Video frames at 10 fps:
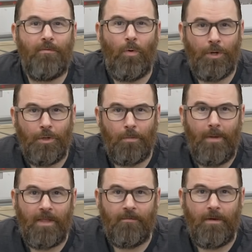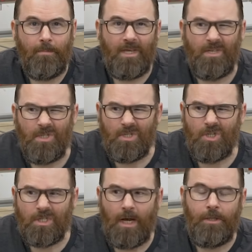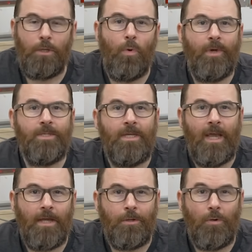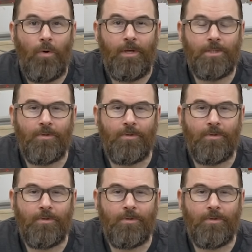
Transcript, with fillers: for your benefit because it's just kind of noisy and annoying.